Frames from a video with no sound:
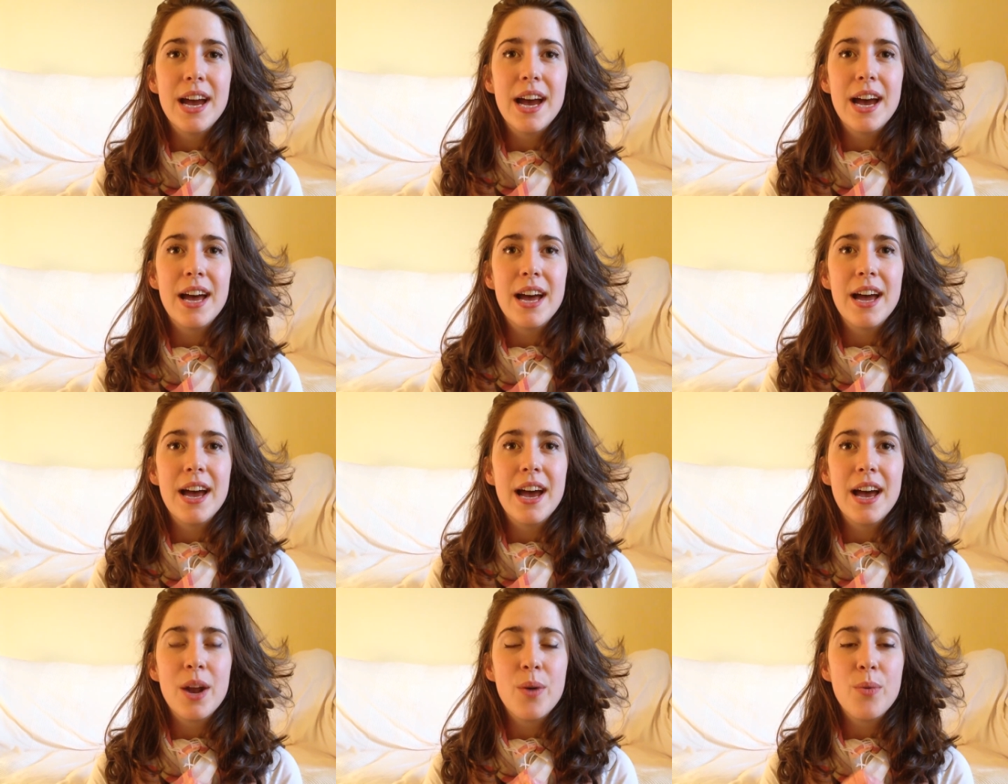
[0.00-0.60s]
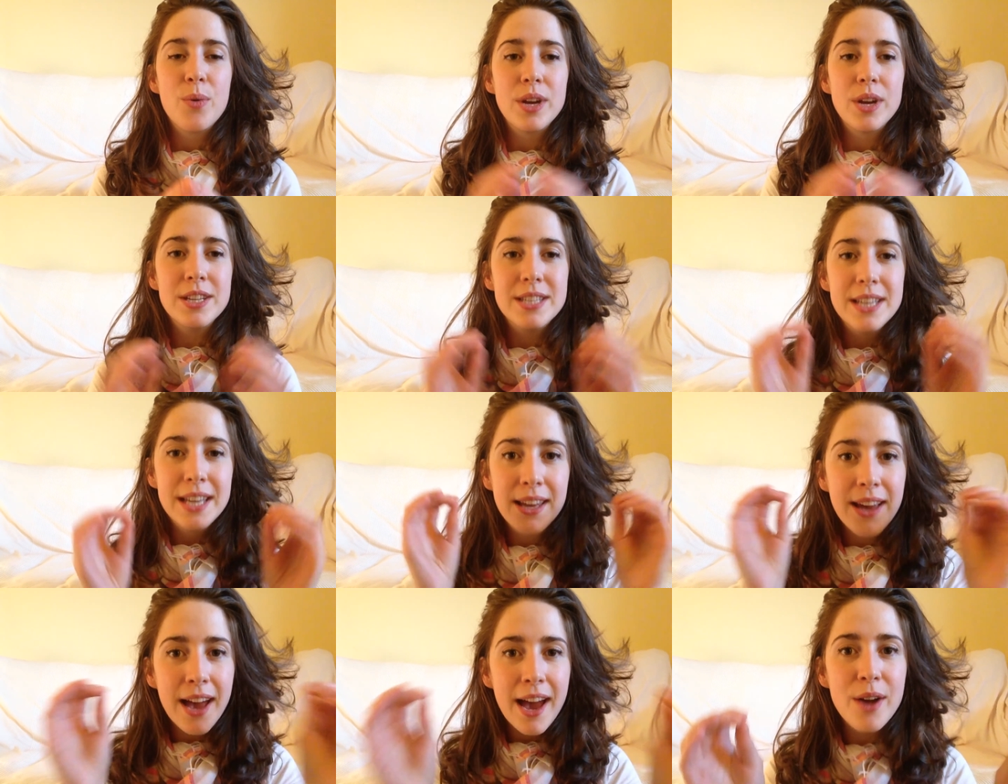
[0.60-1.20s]
uh, and I want you
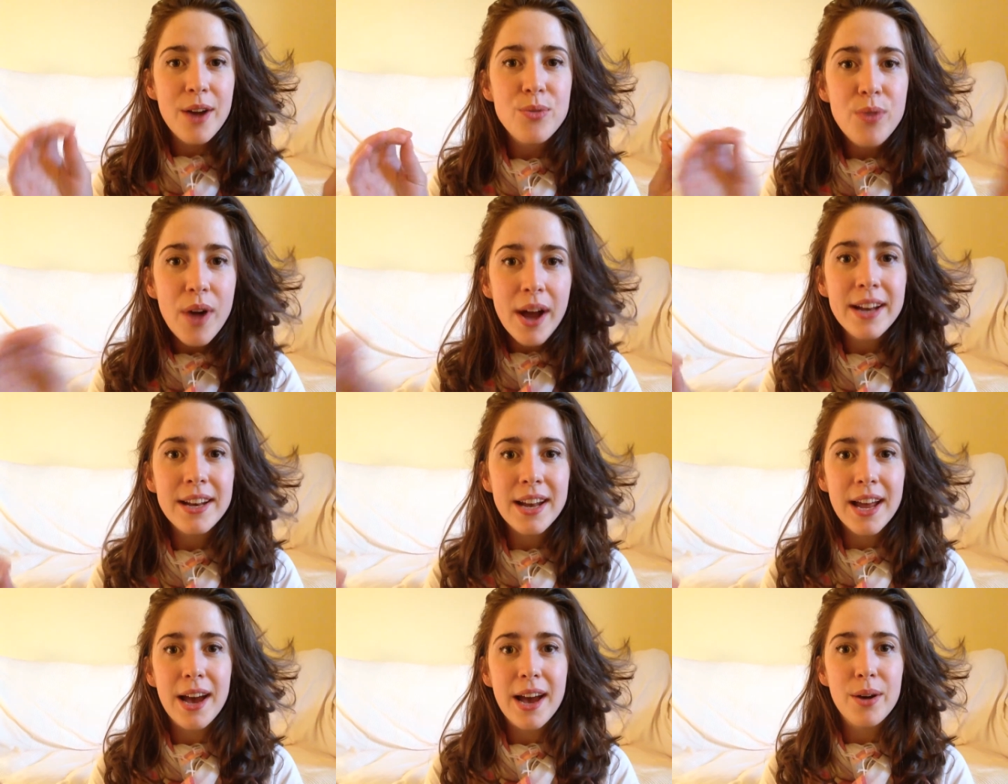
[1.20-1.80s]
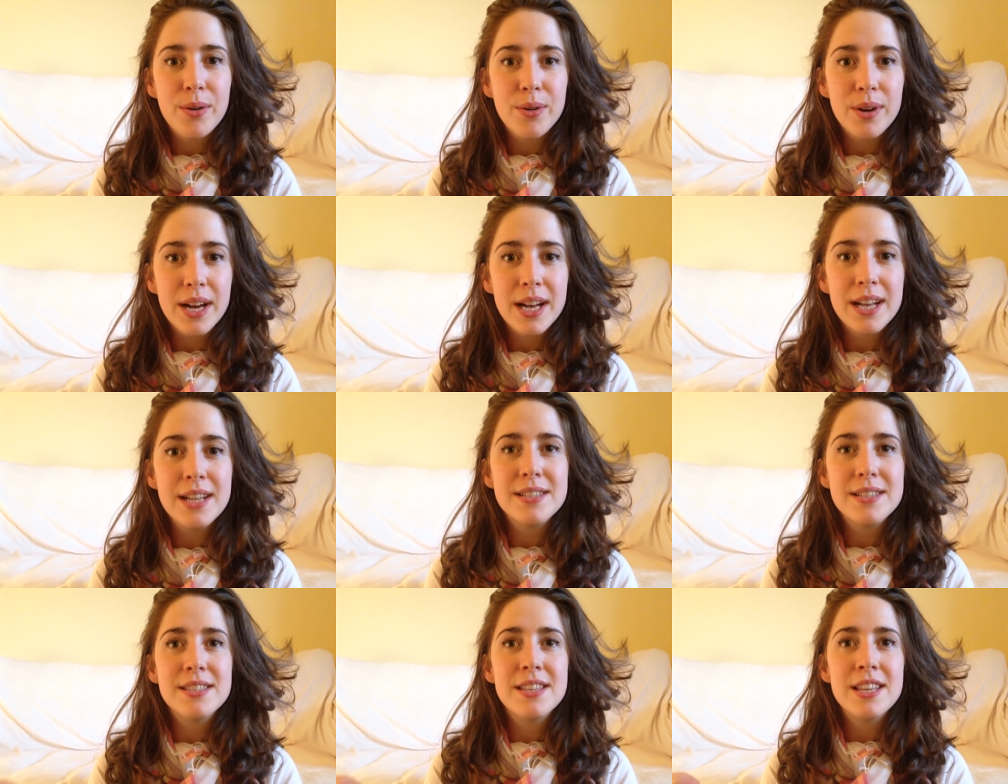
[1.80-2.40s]
to get right now
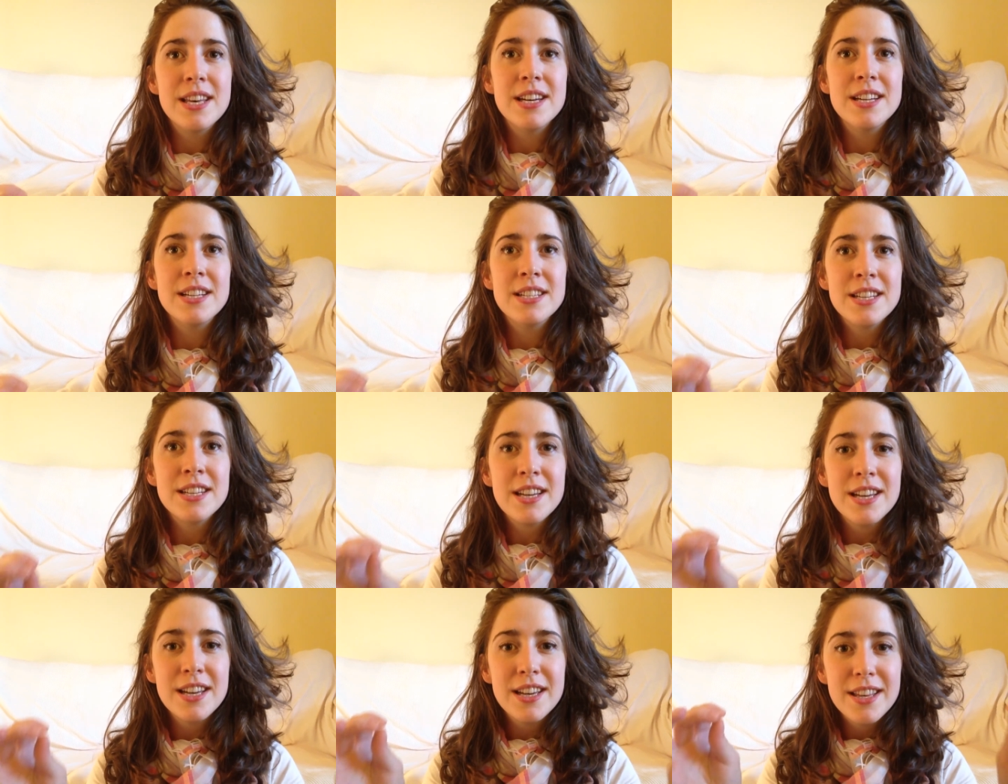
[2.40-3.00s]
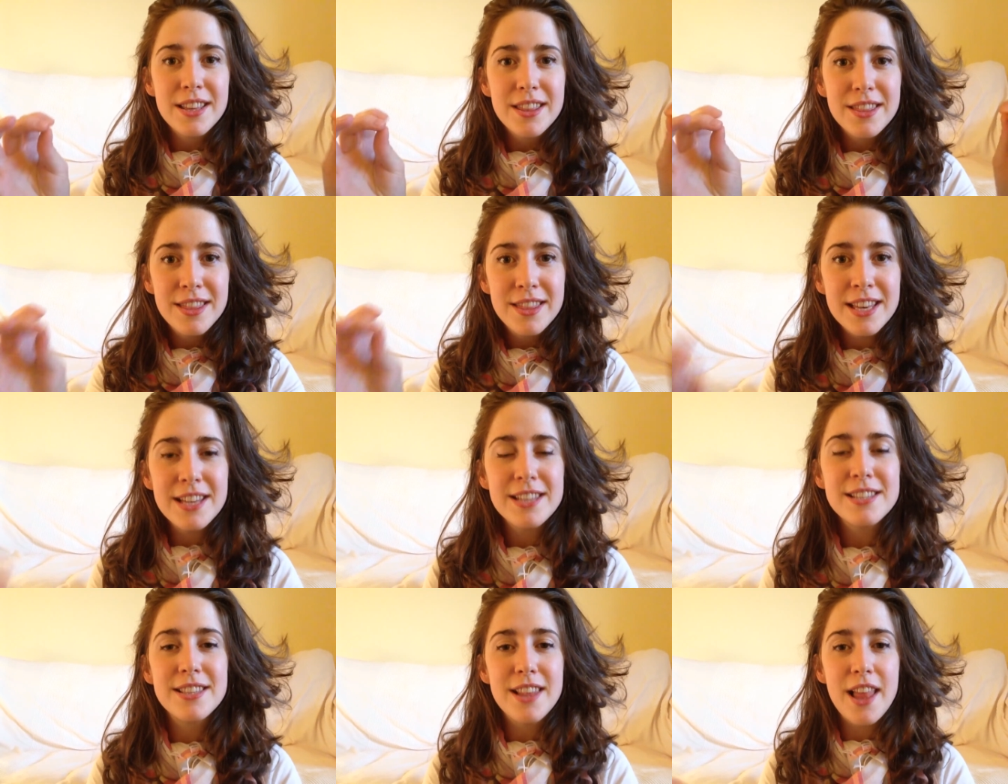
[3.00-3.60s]
is that
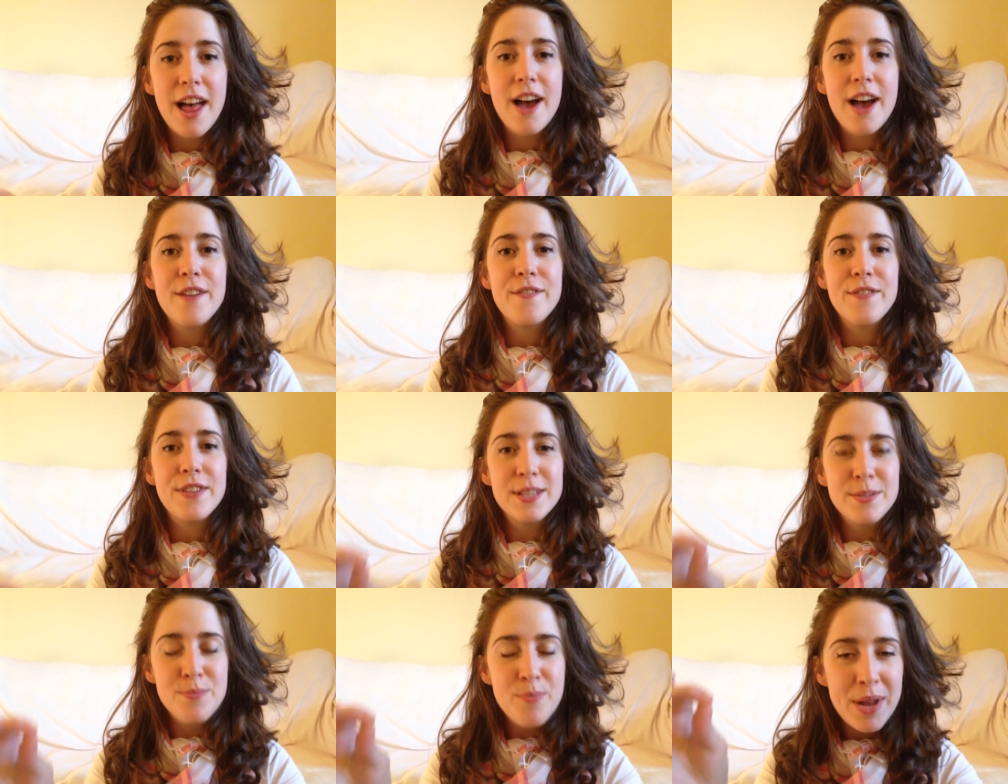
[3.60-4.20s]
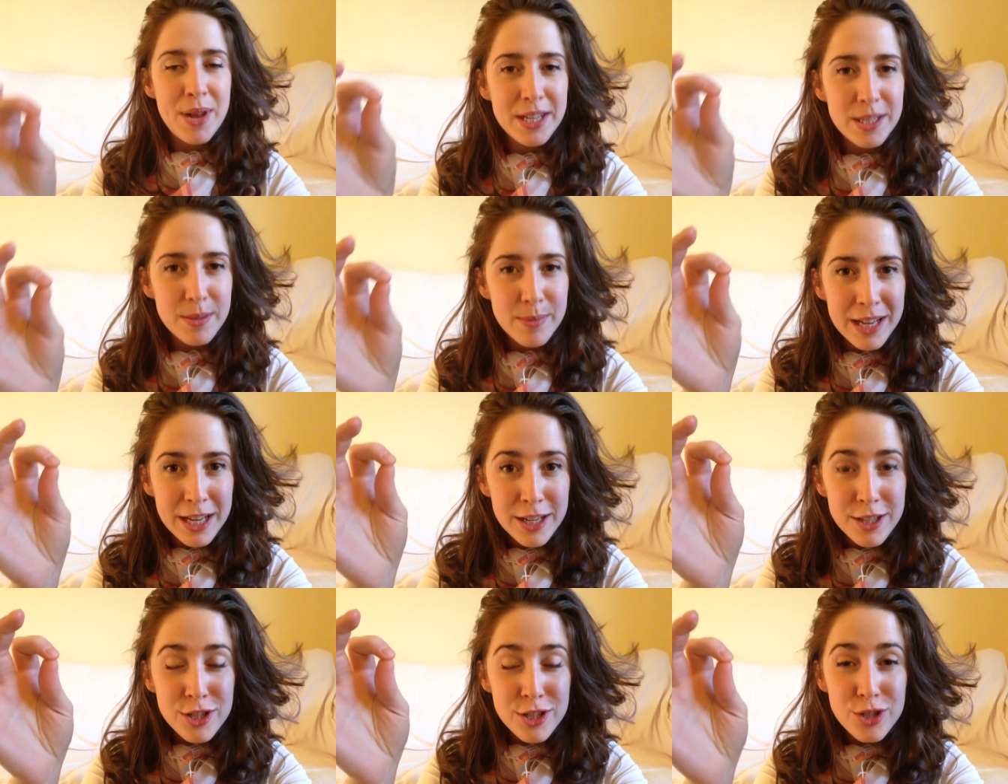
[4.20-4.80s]
this life is meant to
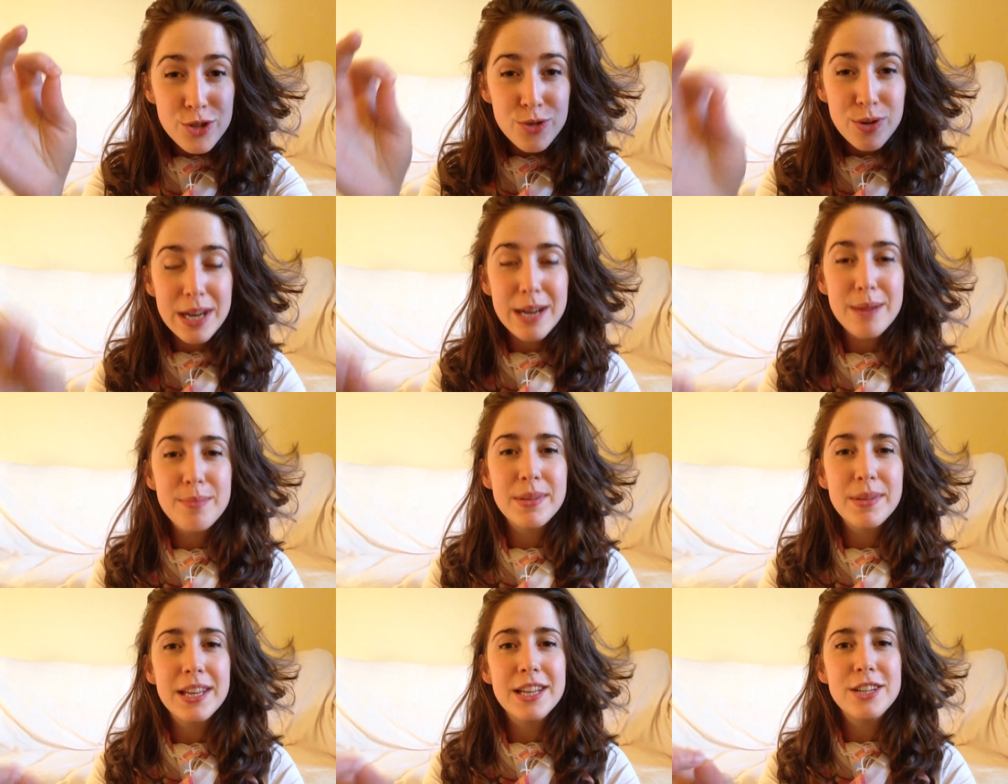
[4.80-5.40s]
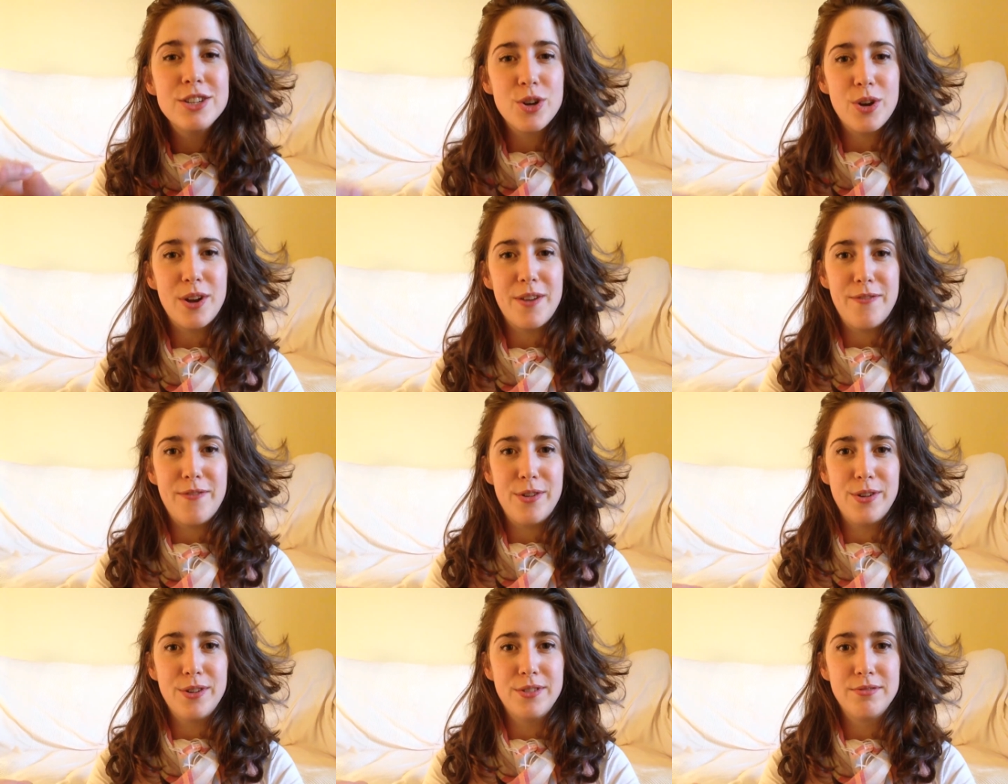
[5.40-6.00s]
be extremely
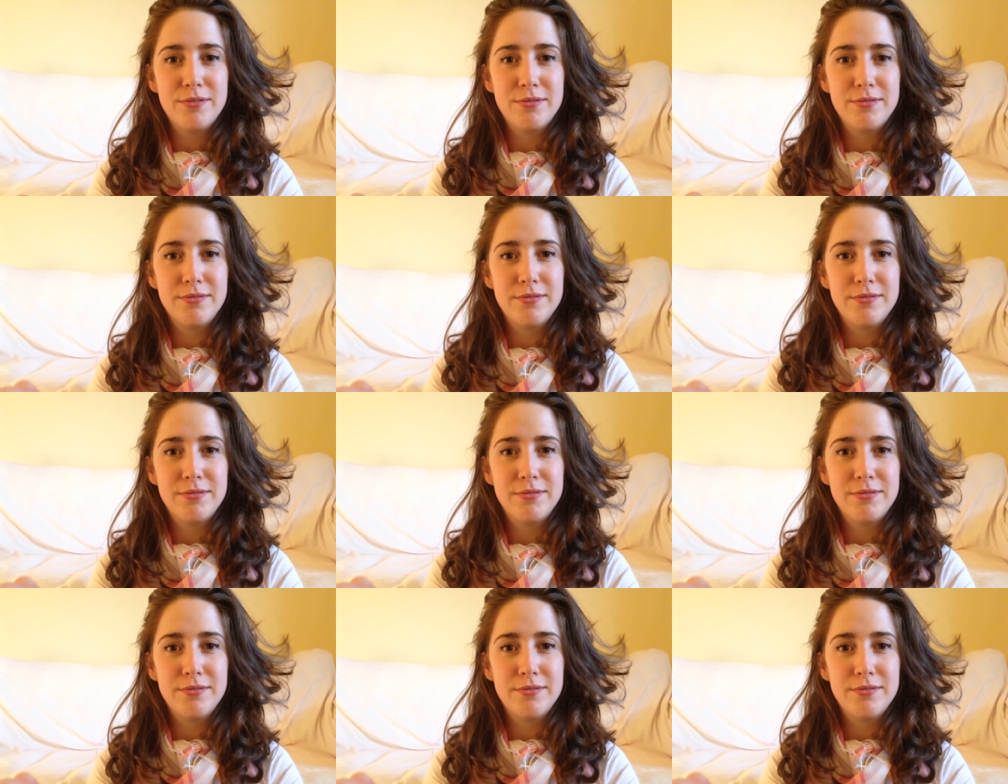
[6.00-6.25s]
joyful.